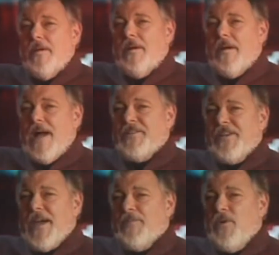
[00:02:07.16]

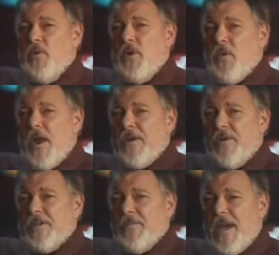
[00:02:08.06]
Acting Captain Will
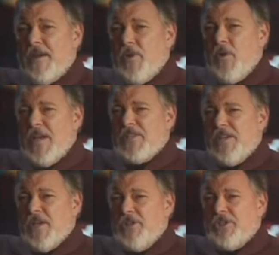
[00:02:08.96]
Riker in command of the
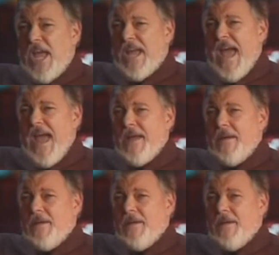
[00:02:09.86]
USS Zheng He.